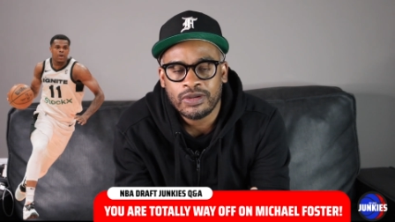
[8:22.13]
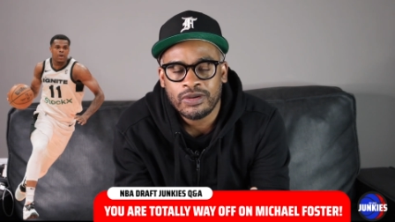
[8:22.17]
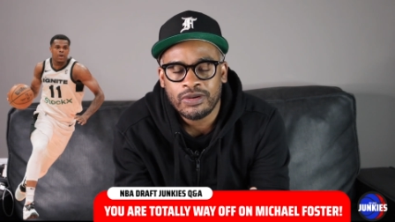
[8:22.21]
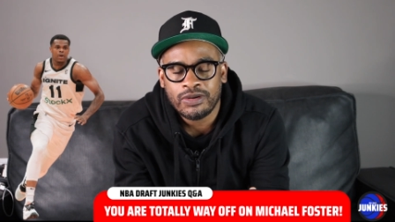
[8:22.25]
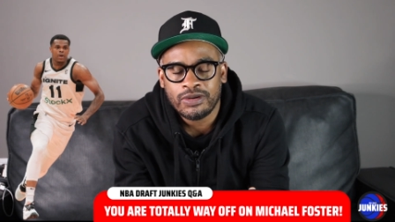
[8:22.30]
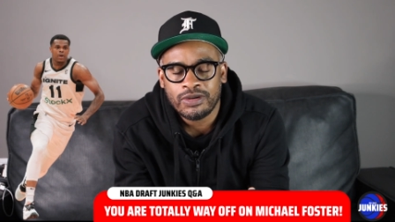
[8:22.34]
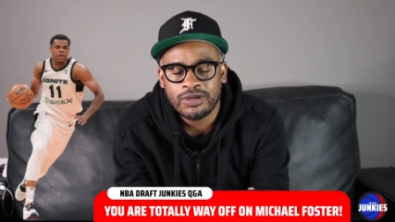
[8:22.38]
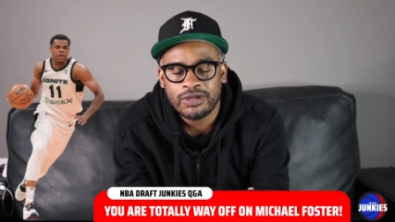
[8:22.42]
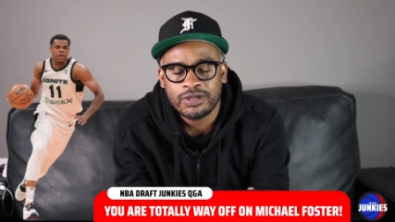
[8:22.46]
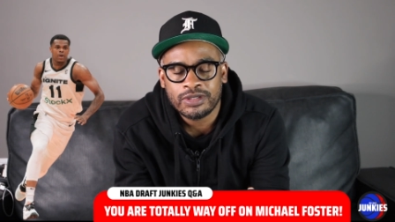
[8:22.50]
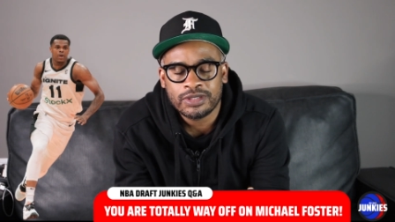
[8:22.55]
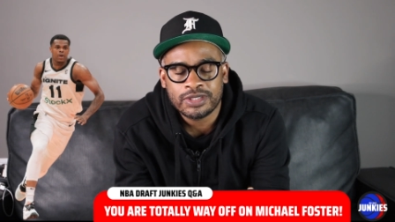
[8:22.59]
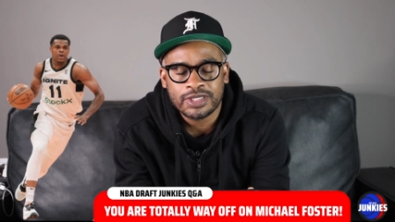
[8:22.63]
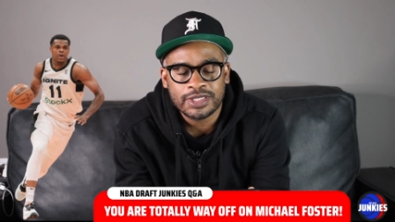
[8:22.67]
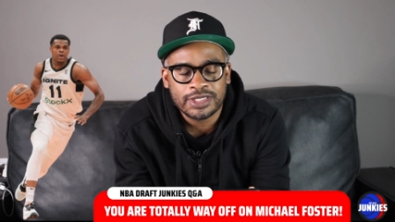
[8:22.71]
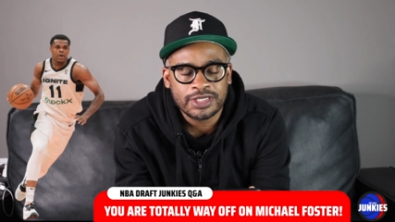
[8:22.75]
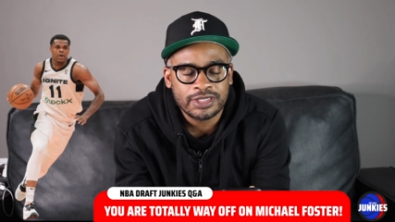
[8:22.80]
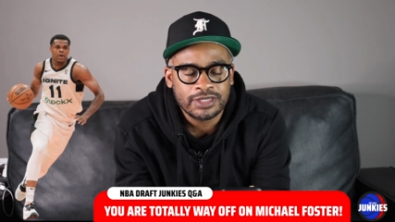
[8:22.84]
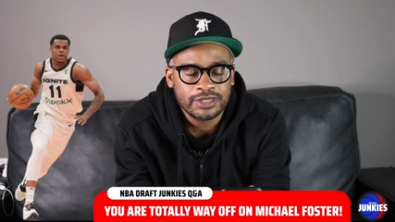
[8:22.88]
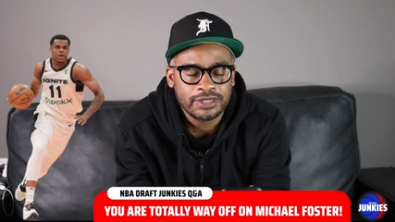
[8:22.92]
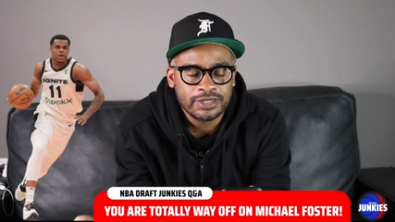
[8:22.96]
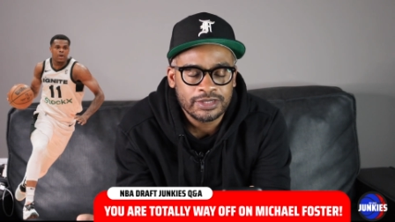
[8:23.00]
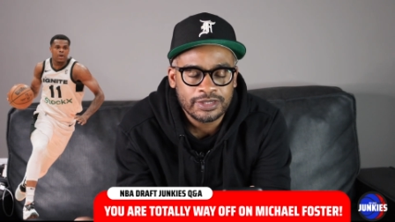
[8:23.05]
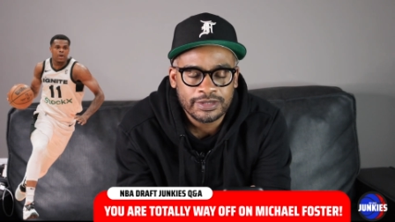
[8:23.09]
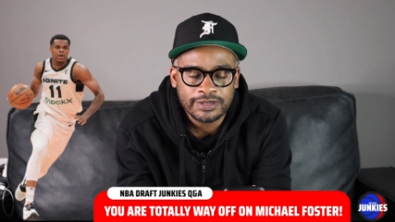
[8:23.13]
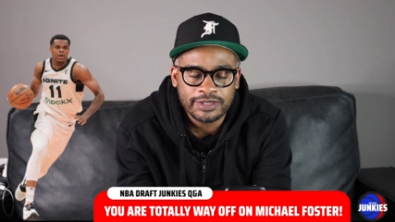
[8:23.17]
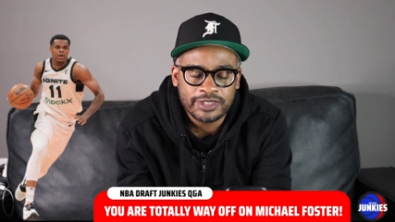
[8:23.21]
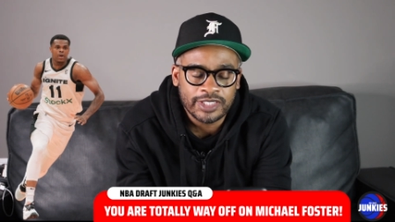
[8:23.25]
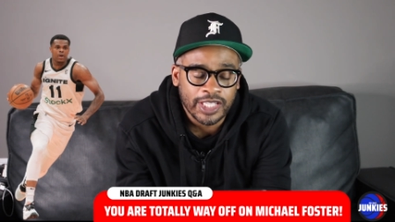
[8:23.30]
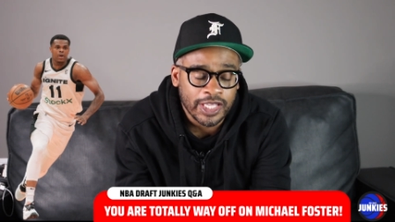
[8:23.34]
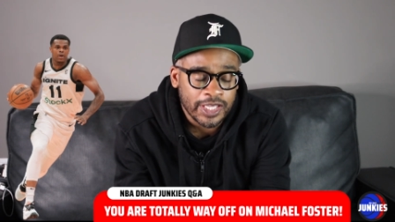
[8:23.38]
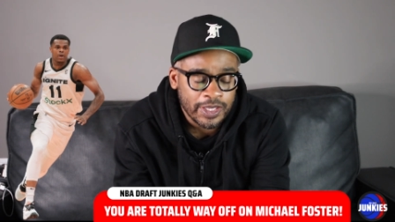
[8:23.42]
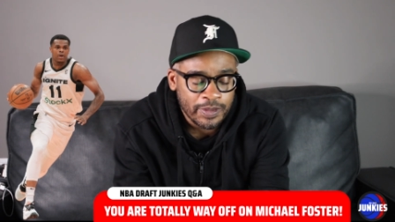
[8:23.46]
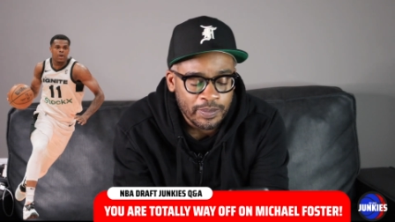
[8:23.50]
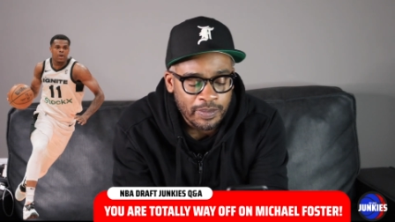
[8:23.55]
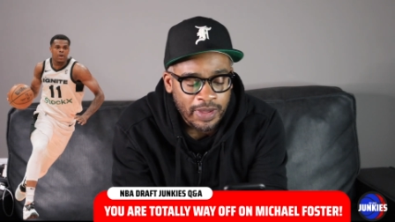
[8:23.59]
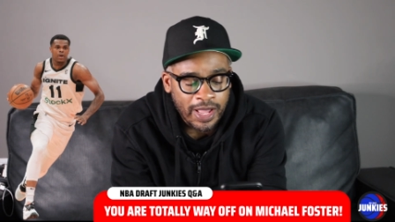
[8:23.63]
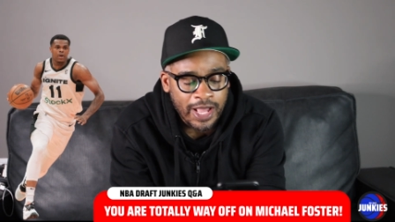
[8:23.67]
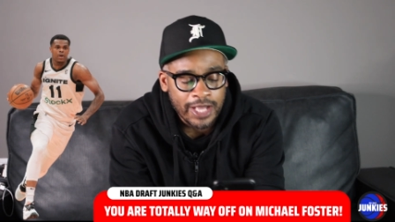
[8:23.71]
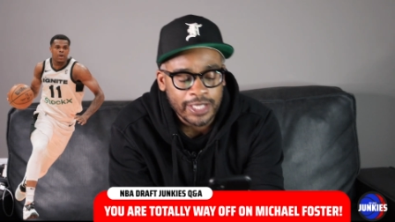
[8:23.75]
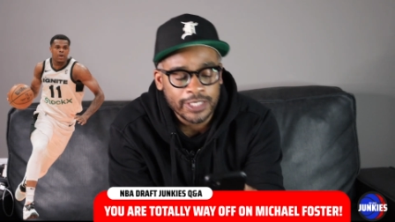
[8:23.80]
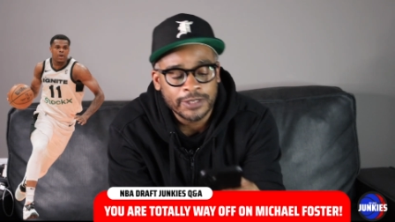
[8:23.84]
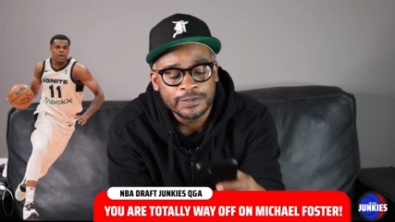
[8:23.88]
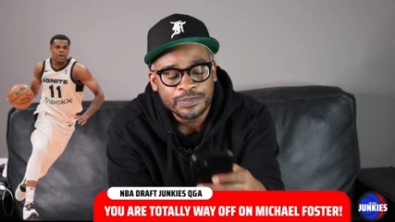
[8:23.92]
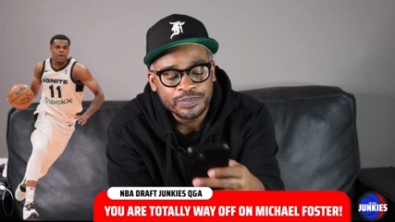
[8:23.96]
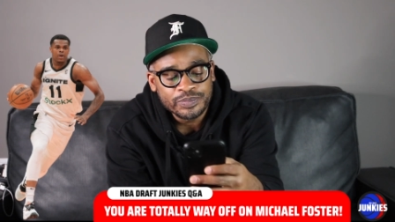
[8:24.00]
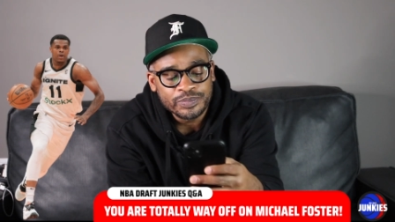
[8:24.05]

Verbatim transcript: on the second mock.